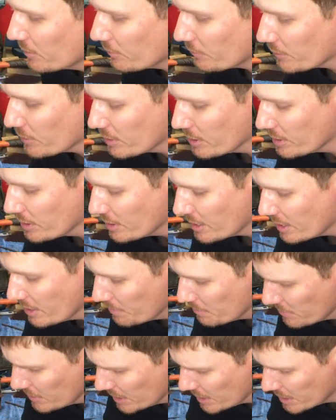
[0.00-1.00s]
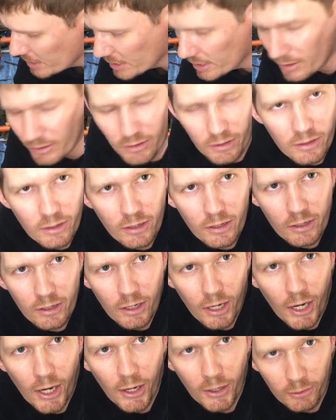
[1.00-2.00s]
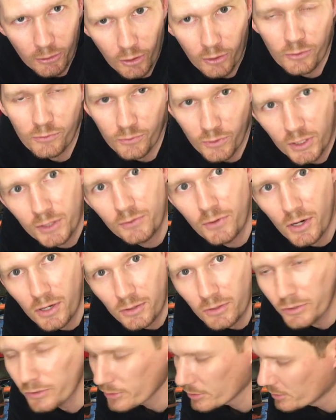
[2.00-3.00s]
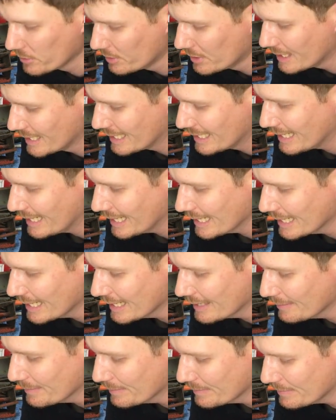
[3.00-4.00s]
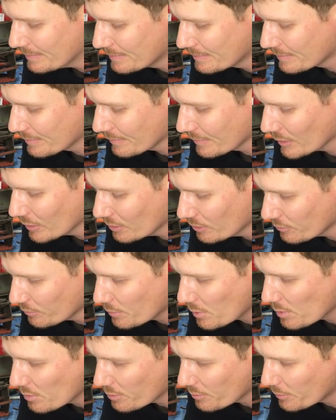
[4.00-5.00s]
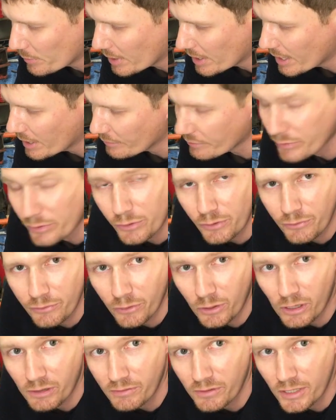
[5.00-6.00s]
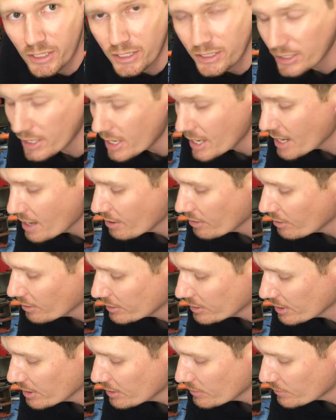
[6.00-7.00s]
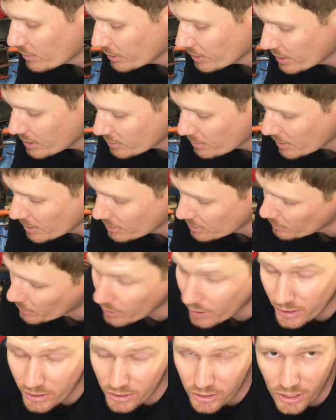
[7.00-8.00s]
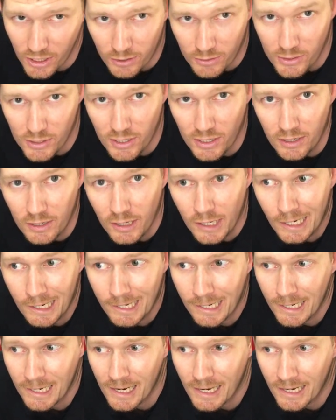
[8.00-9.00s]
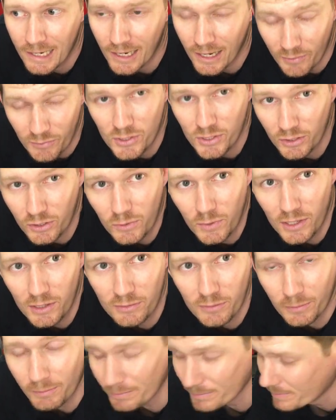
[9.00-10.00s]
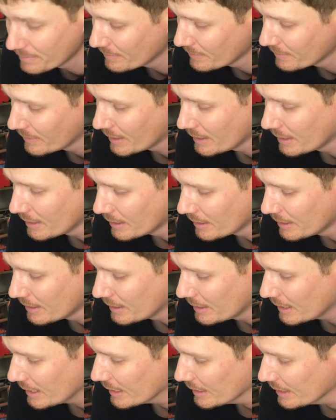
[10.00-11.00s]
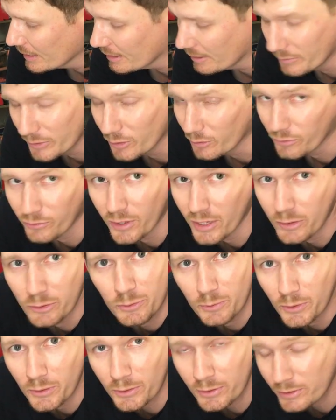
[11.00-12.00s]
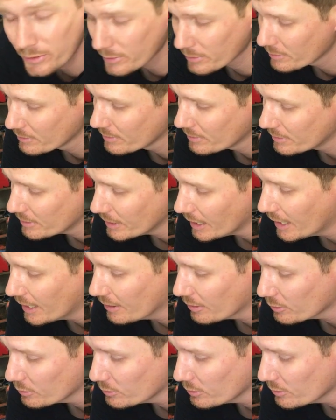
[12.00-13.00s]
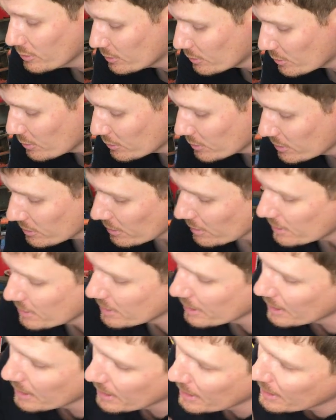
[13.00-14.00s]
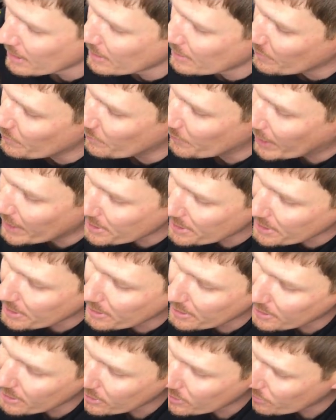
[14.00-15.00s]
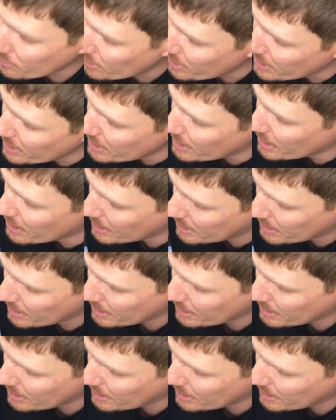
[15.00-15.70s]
will find them in a lot of rear rollers. I've pulled apart 4 or 5 of these now, and I'll tell you what, there's been spider shells in every single one of them. I'm not a fan of spiders, so I'll do this cautiously. Basically there's 3